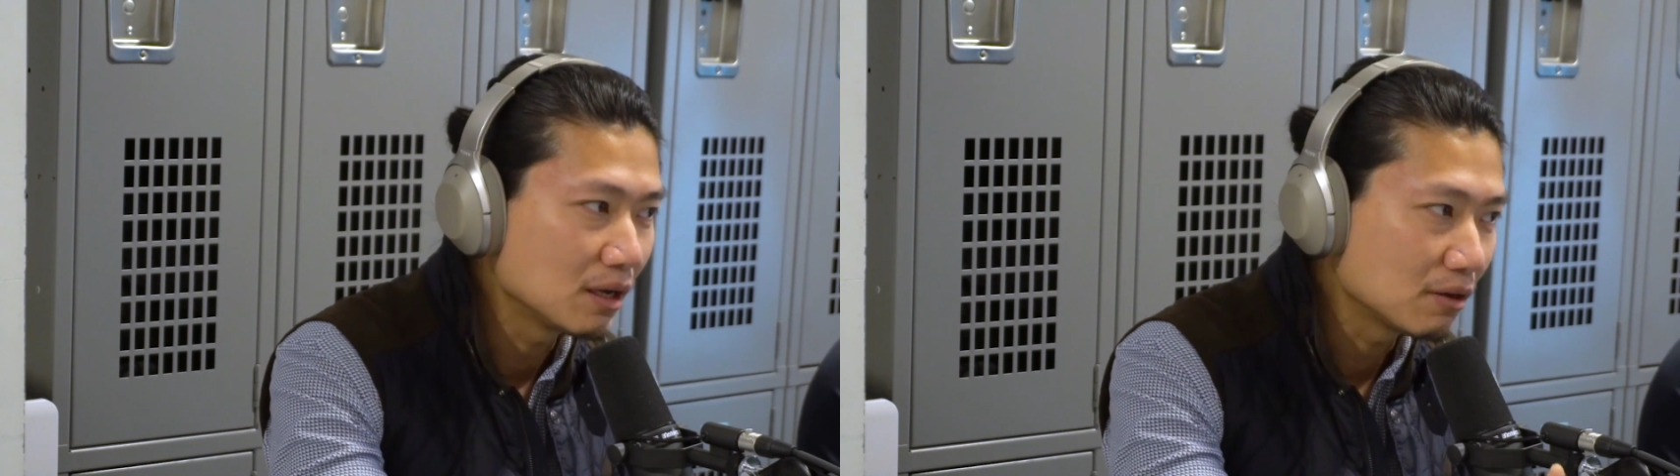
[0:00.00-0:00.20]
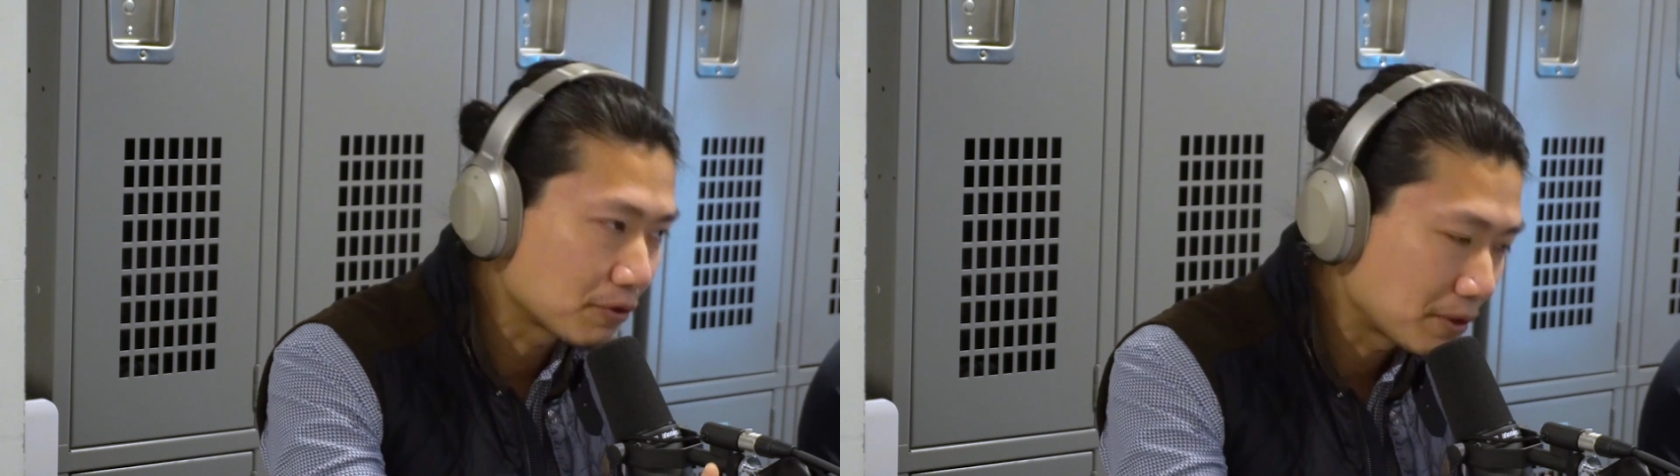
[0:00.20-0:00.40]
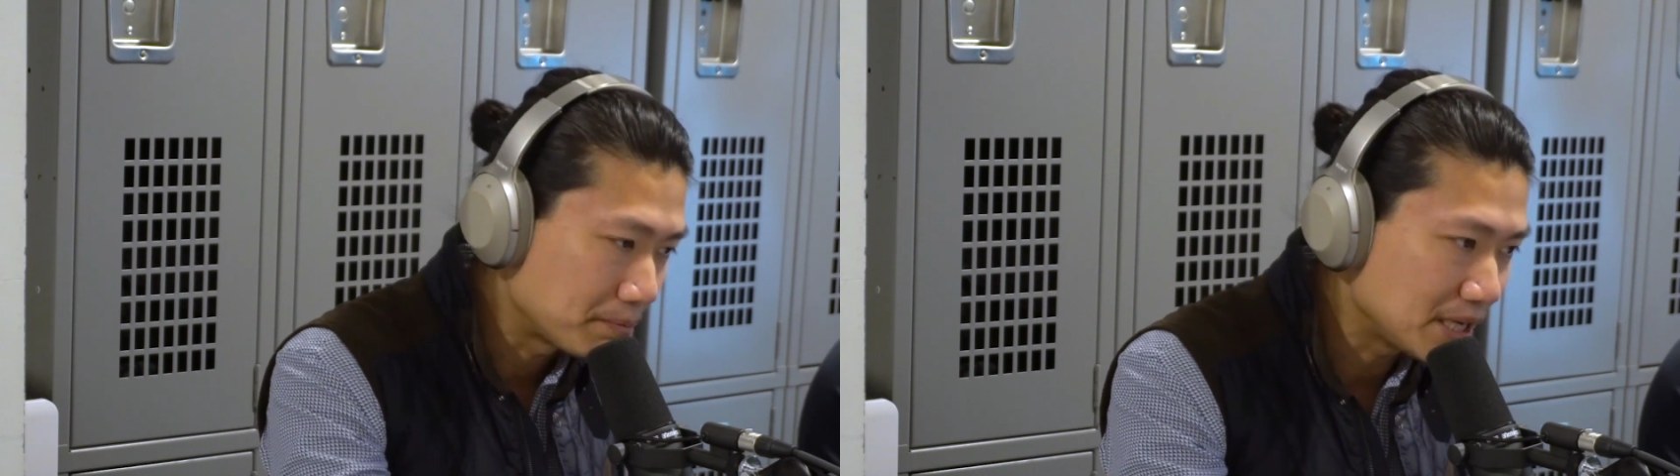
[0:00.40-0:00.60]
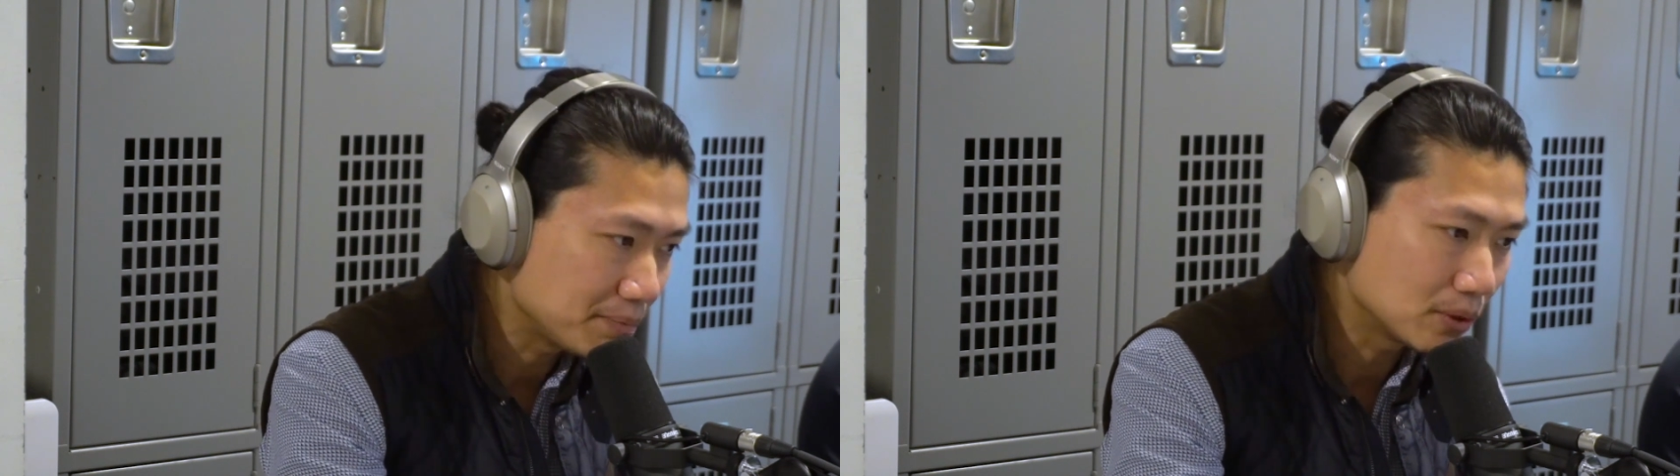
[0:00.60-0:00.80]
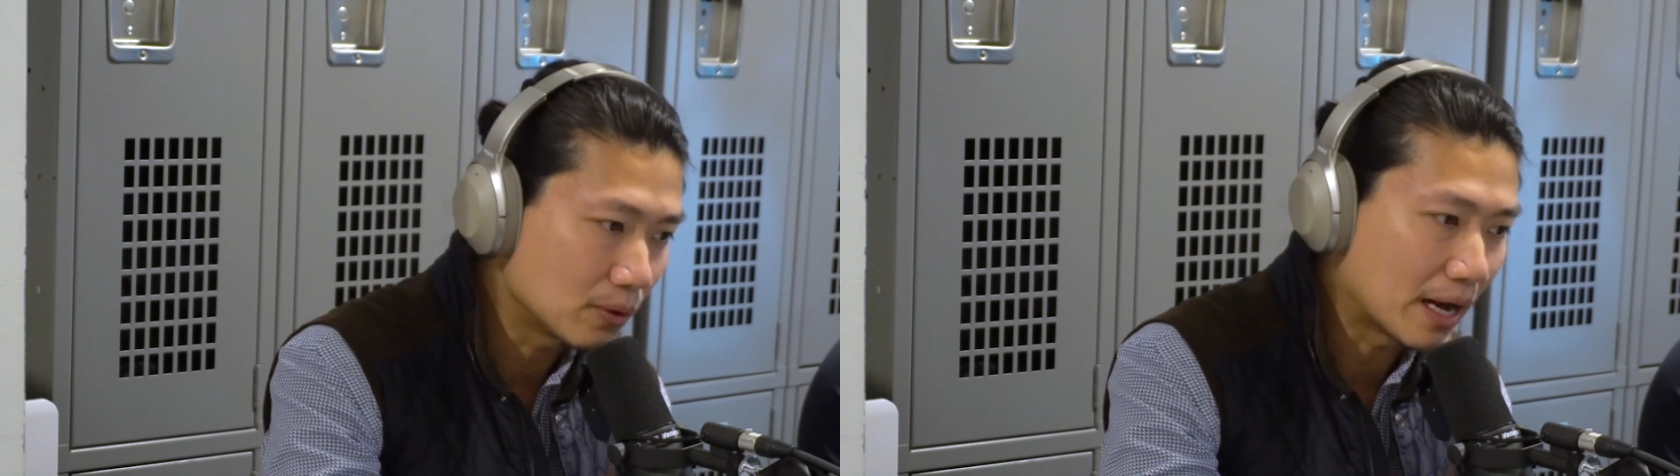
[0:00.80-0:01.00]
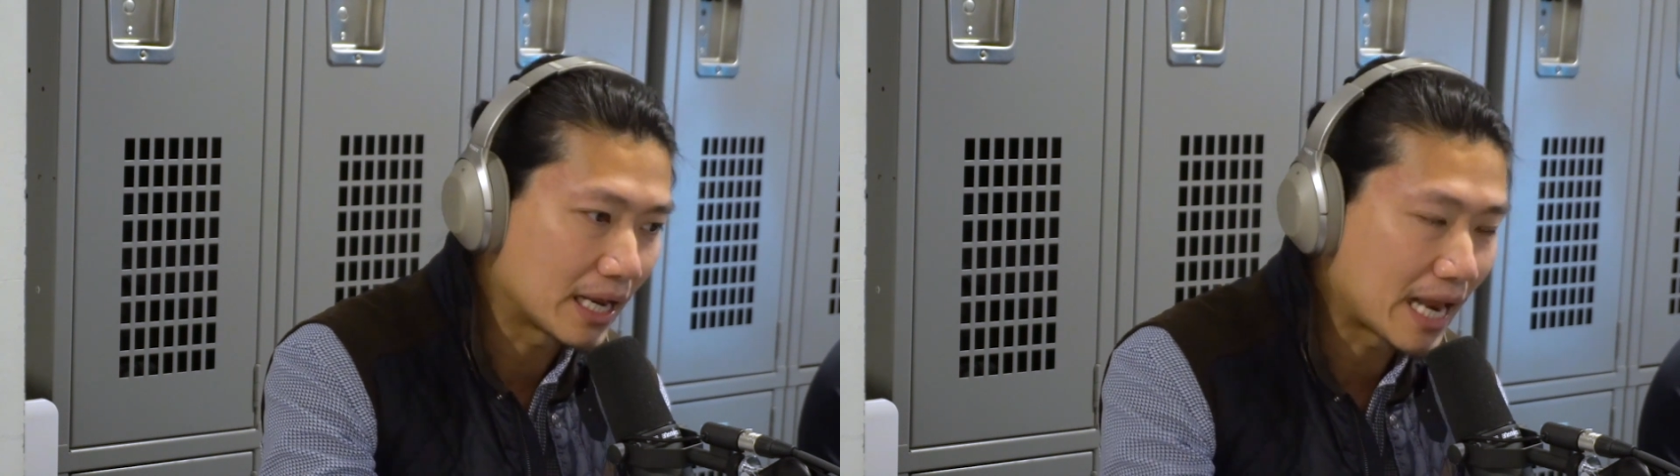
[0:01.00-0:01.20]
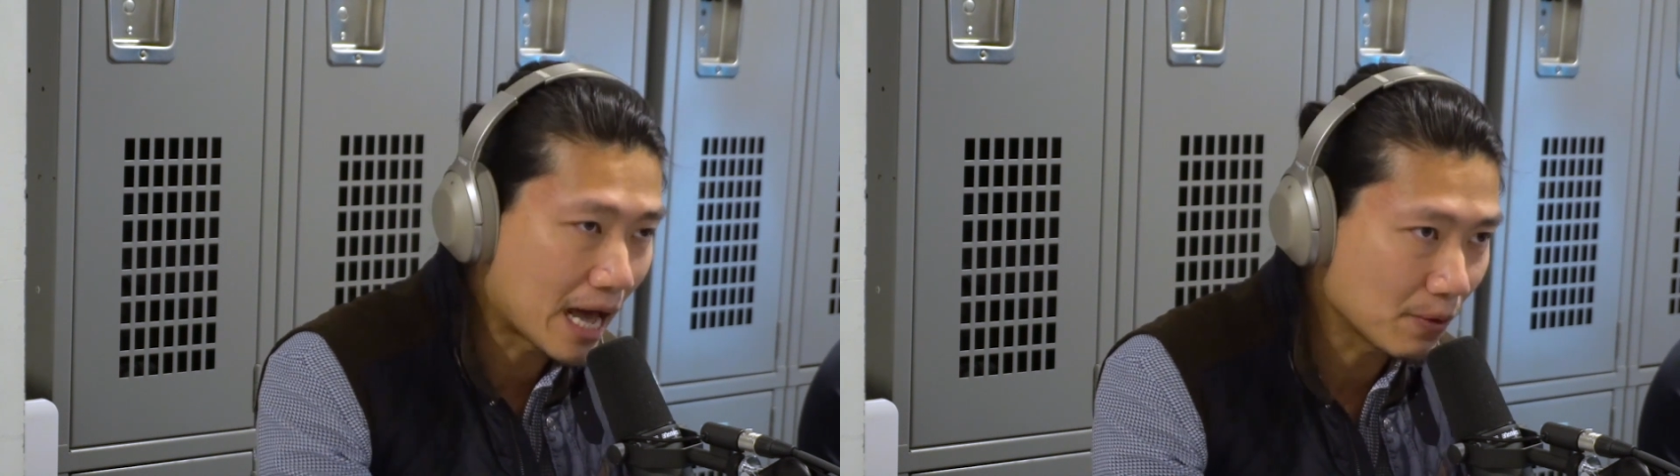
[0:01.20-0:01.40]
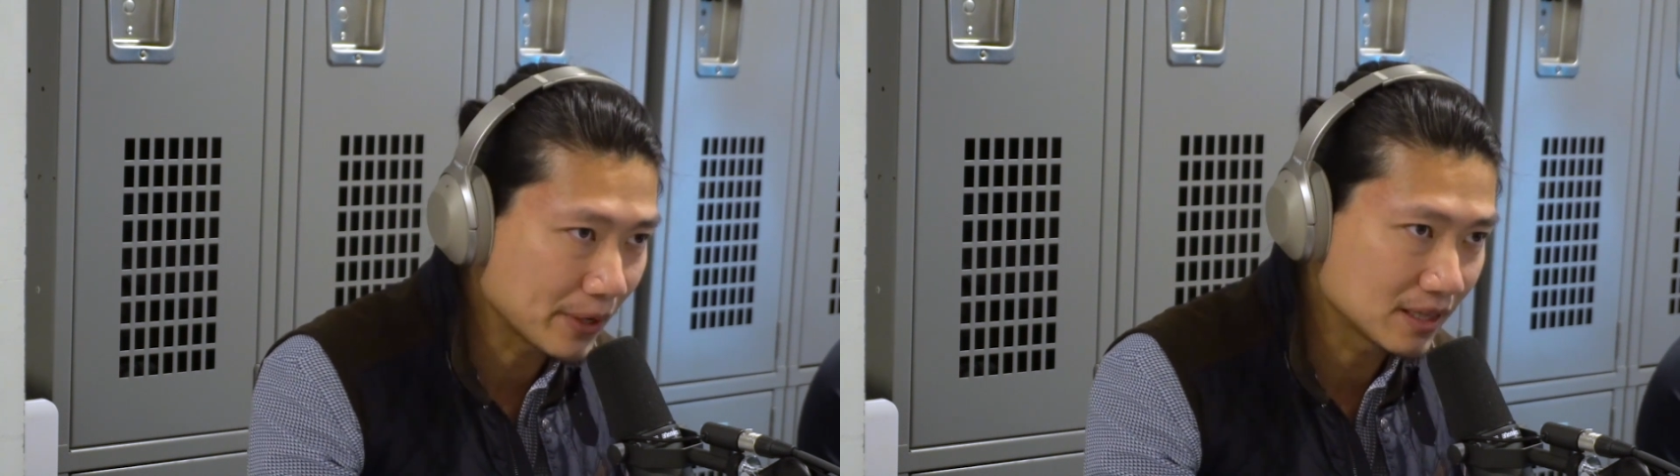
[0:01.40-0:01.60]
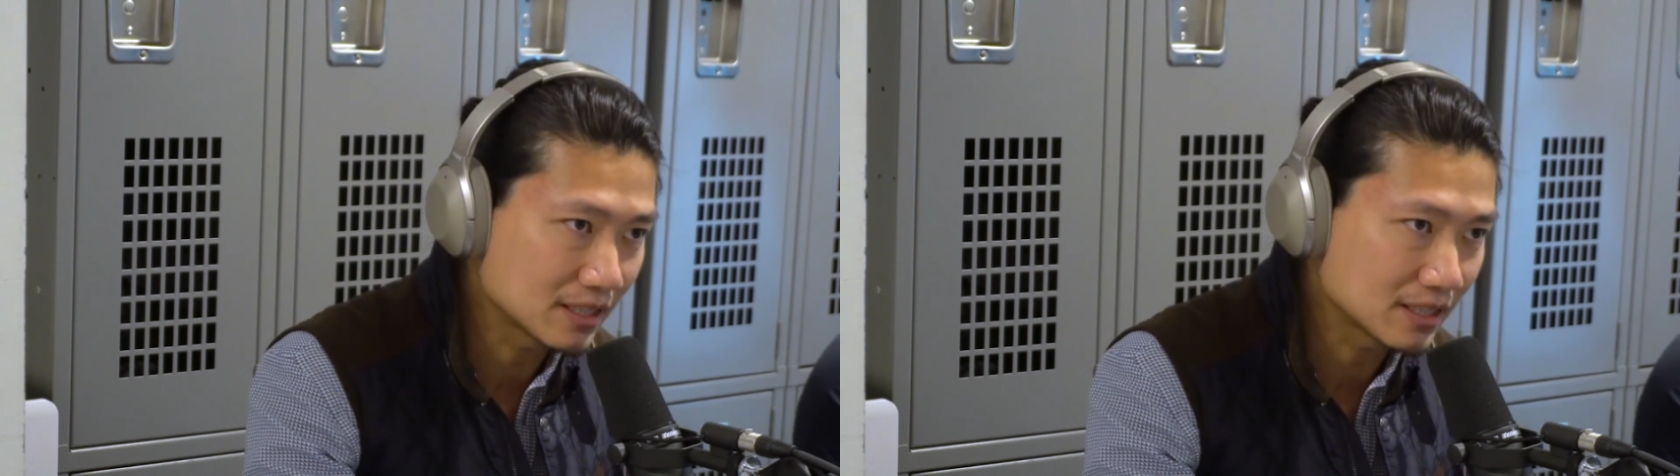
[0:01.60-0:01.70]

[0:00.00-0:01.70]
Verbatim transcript: for the people allowing